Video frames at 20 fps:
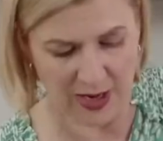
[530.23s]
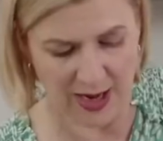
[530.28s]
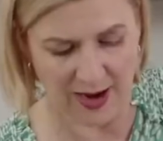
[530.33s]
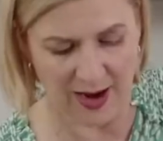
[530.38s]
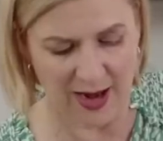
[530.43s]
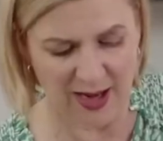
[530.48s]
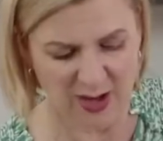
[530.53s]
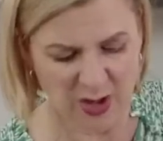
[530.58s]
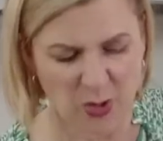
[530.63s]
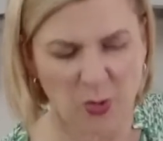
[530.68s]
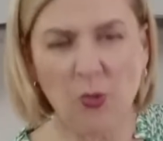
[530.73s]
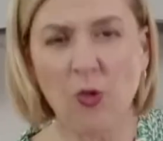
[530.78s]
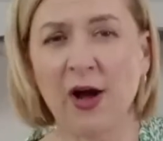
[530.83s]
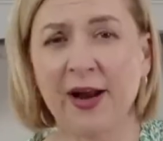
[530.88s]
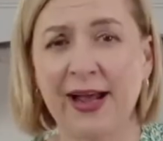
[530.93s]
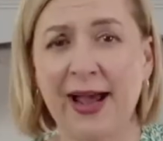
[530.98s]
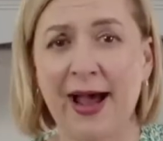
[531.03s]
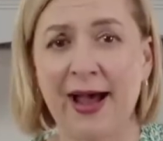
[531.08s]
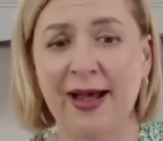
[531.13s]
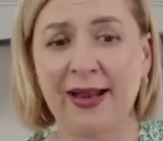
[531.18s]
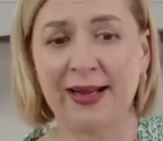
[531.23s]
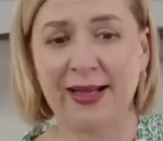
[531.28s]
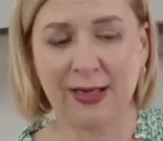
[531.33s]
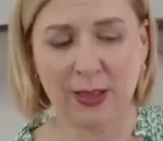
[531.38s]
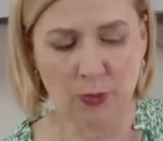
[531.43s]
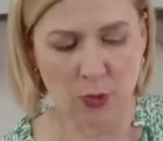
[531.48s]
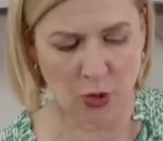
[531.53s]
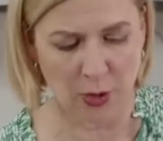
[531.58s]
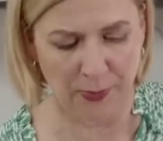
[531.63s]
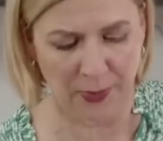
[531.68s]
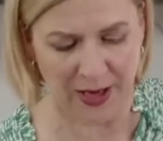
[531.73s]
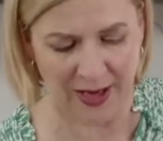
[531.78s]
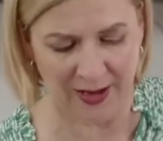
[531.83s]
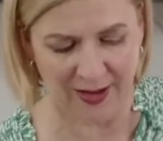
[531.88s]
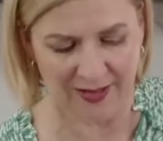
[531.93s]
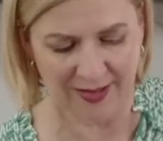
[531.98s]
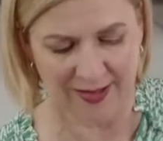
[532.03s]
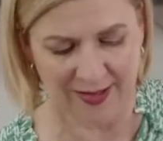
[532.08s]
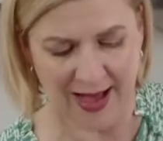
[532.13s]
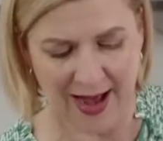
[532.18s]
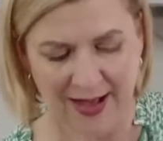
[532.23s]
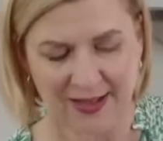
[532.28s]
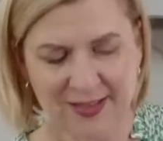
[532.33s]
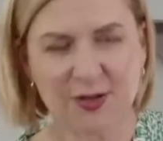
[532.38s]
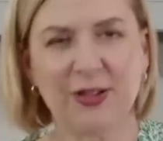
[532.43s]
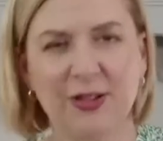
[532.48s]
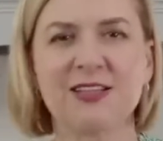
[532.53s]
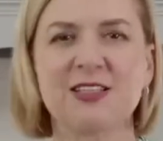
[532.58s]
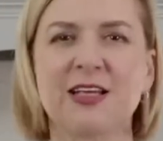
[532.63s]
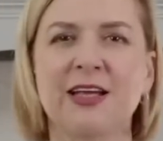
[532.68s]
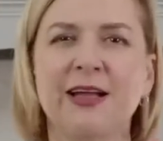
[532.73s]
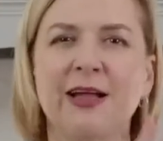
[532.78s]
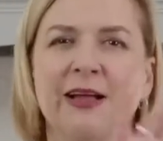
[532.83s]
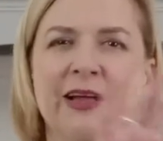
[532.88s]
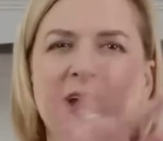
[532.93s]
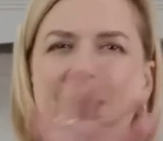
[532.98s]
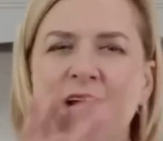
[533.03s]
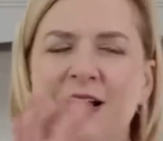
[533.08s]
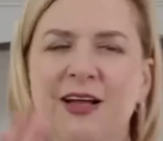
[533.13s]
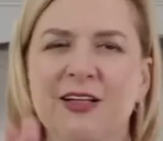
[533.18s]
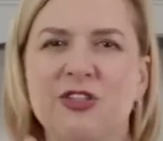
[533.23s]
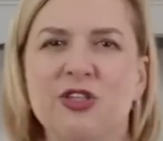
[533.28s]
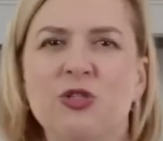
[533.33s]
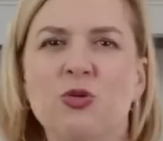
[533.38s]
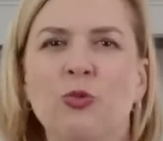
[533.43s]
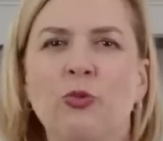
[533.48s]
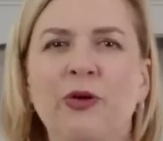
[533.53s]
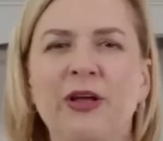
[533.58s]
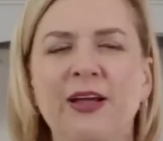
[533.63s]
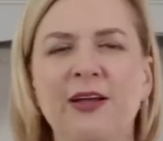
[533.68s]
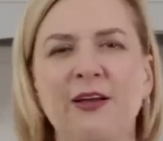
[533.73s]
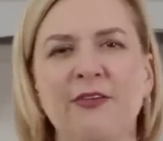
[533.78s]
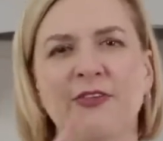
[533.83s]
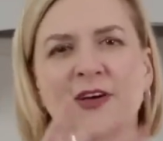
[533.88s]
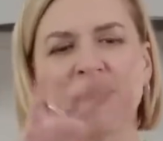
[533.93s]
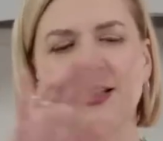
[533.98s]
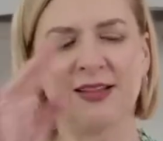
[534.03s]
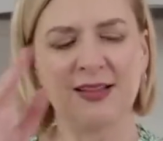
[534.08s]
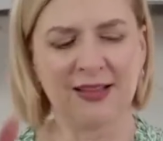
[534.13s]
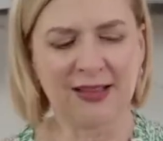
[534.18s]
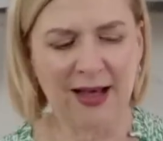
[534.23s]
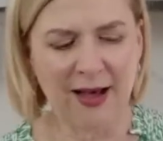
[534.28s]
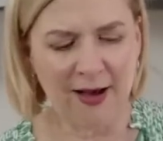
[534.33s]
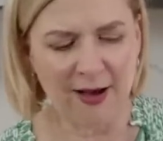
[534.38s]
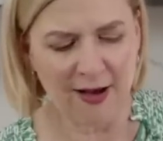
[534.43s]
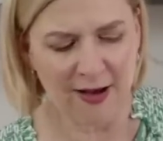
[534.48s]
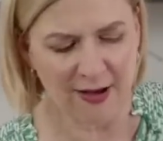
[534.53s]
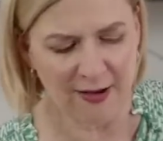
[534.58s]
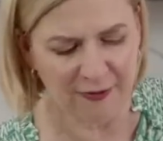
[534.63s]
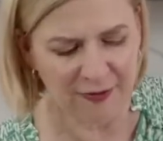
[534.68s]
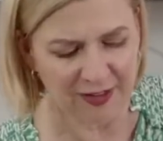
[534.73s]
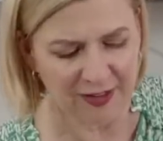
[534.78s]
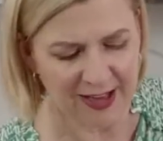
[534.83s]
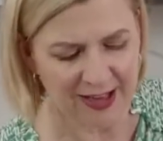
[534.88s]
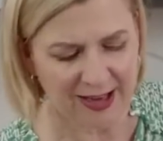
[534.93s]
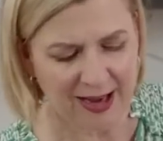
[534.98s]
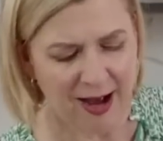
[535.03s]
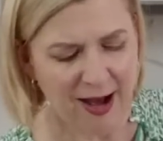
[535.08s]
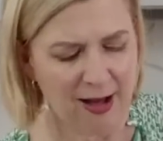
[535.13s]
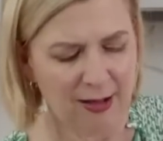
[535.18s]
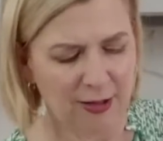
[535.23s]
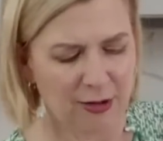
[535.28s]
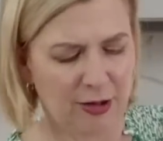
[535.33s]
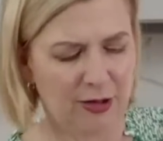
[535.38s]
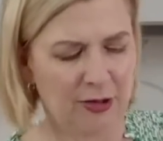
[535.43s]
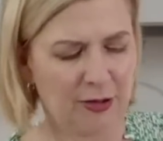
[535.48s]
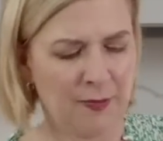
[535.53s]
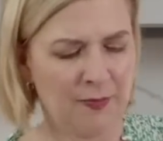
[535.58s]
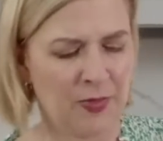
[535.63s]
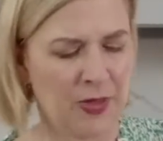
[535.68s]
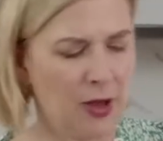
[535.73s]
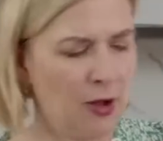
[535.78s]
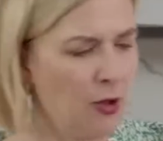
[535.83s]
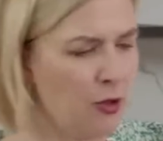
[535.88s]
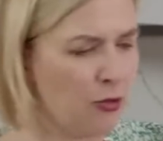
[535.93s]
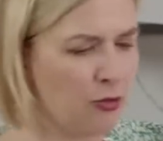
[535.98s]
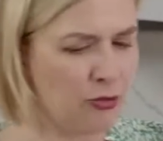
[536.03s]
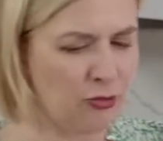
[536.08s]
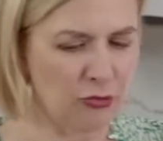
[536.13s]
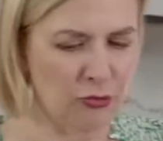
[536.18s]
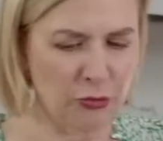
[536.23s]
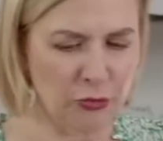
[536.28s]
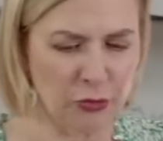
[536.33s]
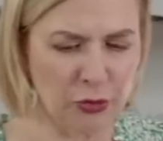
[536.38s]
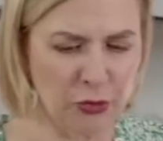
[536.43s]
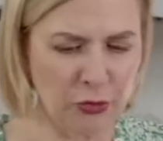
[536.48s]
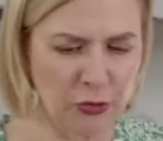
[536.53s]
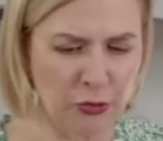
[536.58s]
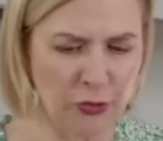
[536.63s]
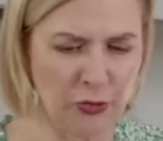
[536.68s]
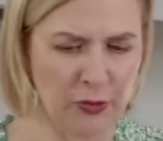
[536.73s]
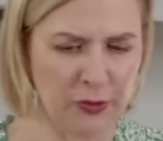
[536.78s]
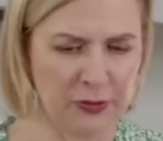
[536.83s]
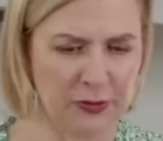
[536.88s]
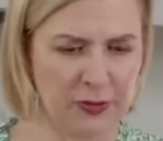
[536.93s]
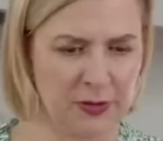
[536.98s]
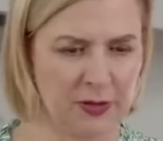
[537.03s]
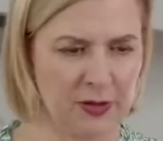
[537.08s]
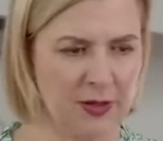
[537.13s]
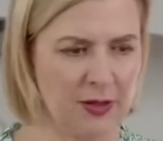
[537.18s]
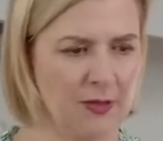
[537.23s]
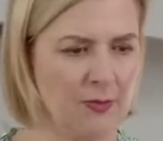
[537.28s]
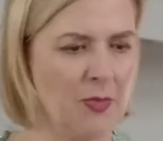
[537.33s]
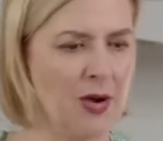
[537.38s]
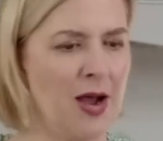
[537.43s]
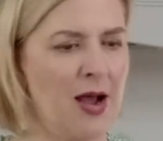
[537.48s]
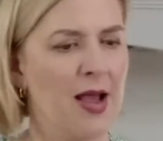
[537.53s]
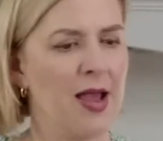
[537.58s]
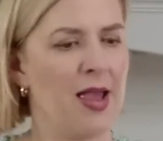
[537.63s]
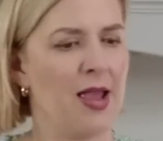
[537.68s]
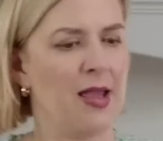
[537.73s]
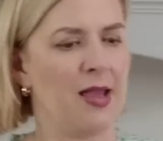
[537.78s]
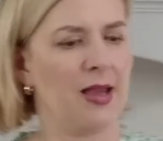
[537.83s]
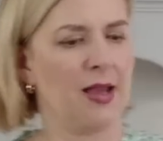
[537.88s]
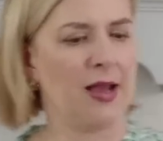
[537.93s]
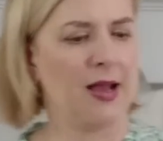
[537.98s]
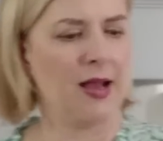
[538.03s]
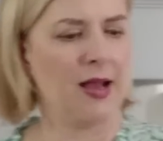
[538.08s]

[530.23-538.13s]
and I don't want to add any more pink than that. So that's going to just weave a lovely color through my